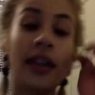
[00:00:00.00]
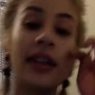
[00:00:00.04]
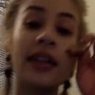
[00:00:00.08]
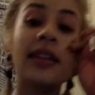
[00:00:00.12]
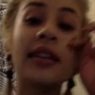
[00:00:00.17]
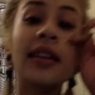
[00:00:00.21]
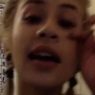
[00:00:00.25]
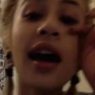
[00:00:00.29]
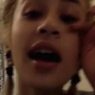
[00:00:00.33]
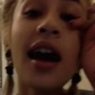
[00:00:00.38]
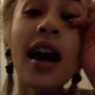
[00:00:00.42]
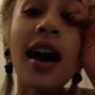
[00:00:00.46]

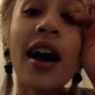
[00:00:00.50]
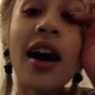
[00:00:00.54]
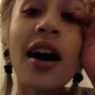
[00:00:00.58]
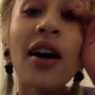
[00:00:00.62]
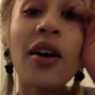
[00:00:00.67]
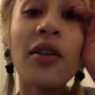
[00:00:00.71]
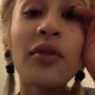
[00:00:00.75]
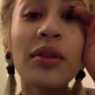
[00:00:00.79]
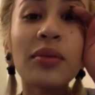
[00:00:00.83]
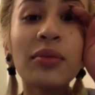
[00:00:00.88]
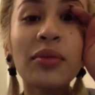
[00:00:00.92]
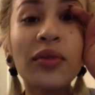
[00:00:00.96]

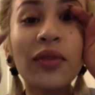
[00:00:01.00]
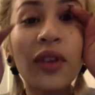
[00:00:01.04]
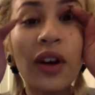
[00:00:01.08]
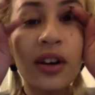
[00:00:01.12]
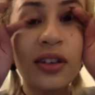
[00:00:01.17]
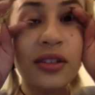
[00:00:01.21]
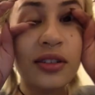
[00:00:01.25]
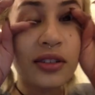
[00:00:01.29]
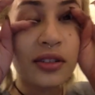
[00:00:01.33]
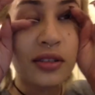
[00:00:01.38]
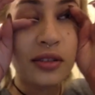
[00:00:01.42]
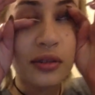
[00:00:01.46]
Now we move
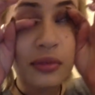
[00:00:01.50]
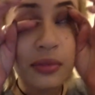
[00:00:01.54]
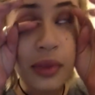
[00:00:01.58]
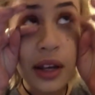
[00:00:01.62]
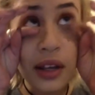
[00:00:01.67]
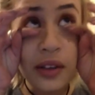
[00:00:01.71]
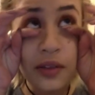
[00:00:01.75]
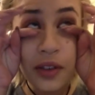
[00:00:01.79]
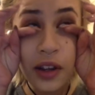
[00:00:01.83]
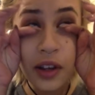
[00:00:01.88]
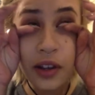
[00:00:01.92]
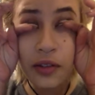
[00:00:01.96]
on to
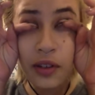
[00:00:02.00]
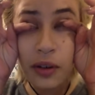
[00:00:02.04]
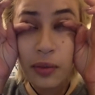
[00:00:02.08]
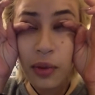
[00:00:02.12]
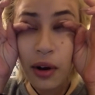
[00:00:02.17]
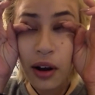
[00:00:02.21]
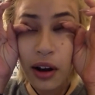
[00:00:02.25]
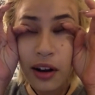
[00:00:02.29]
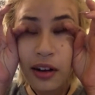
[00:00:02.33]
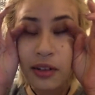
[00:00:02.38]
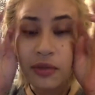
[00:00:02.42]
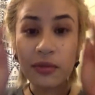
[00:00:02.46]
my favorite
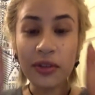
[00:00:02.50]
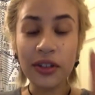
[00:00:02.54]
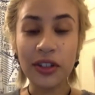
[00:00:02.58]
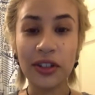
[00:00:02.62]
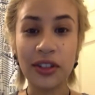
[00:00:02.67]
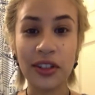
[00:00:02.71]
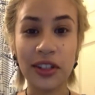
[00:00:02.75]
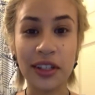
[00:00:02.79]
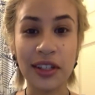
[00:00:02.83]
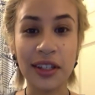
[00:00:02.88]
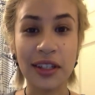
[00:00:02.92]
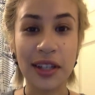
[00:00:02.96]
part, which
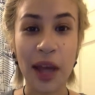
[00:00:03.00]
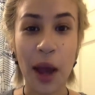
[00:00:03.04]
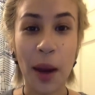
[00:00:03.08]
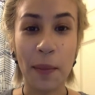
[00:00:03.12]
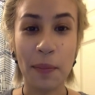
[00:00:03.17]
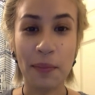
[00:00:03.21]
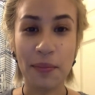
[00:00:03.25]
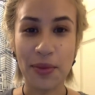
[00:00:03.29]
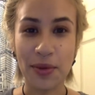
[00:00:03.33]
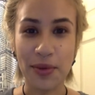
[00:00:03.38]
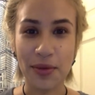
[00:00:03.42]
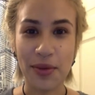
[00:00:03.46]
is
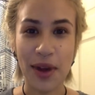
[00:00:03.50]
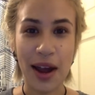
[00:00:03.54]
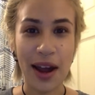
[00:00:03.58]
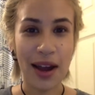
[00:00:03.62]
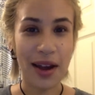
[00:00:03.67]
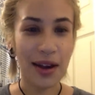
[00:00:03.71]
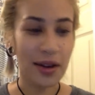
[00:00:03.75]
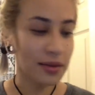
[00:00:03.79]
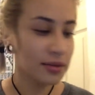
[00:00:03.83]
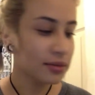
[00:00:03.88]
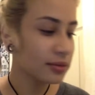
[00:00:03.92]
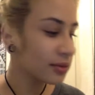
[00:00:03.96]

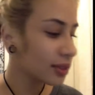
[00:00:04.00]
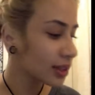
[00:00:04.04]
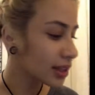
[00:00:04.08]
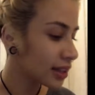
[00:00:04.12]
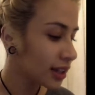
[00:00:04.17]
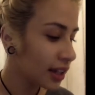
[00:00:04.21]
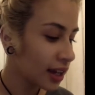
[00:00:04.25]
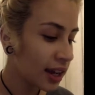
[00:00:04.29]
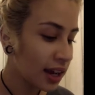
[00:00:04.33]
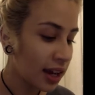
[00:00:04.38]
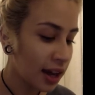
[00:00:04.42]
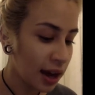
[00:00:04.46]
brows.
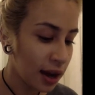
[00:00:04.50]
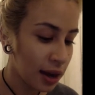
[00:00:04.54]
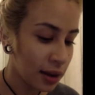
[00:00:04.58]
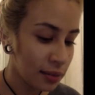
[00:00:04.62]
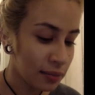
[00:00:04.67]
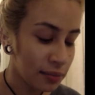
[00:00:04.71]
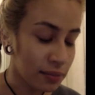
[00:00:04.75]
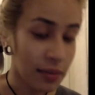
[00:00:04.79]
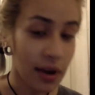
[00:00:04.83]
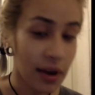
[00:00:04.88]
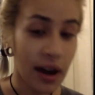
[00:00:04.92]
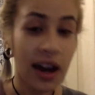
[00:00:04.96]

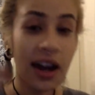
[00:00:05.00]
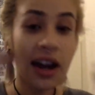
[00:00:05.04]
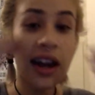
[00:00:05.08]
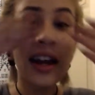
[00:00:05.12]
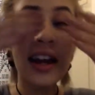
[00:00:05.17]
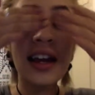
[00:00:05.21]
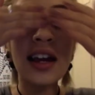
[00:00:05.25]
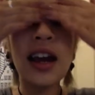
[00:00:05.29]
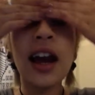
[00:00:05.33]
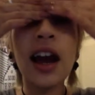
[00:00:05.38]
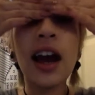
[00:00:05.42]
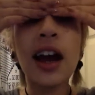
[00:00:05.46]

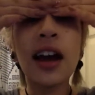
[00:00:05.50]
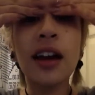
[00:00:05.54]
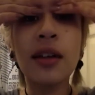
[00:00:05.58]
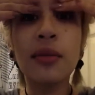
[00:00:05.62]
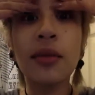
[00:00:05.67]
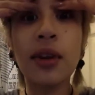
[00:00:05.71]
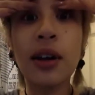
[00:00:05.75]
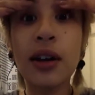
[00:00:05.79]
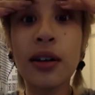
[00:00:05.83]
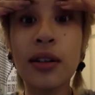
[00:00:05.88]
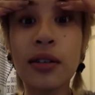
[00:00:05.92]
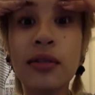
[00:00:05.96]
My
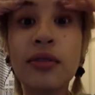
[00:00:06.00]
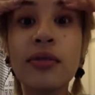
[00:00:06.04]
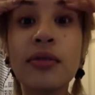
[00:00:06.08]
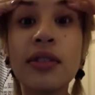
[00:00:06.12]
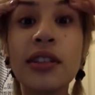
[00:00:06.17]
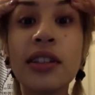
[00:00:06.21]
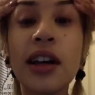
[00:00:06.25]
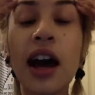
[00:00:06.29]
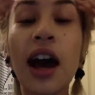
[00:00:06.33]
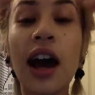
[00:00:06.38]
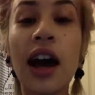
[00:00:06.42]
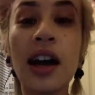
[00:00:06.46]
eyebrows
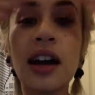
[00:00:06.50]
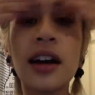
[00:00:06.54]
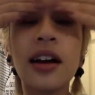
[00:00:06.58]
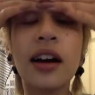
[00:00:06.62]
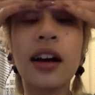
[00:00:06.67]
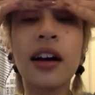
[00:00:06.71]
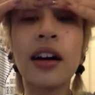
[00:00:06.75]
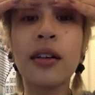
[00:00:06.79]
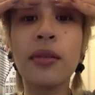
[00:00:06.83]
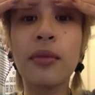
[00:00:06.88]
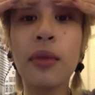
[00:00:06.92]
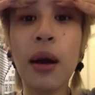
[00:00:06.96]

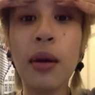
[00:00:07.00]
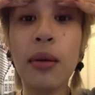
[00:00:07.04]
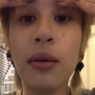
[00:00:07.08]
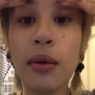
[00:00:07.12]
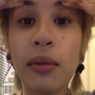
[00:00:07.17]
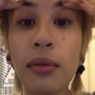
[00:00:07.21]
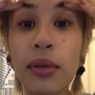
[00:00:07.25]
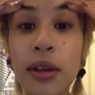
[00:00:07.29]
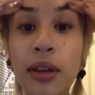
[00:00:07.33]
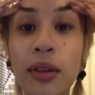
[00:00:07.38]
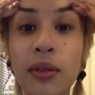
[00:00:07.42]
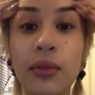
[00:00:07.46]
are
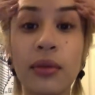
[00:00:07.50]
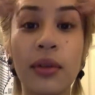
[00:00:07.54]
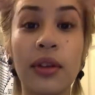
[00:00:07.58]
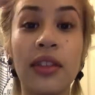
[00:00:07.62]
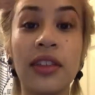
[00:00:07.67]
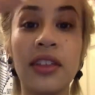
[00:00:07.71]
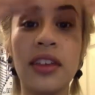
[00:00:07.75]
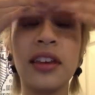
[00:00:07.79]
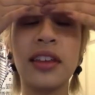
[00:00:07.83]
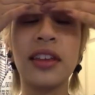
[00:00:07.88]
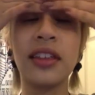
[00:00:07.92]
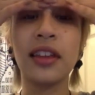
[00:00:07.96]
probably the one
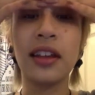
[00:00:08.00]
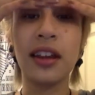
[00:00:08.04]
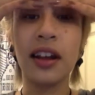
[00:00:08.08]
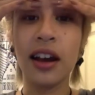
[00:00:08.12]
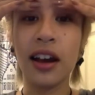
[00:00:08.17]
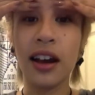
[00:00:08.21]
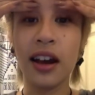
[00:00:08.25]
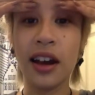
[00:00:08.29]
thing that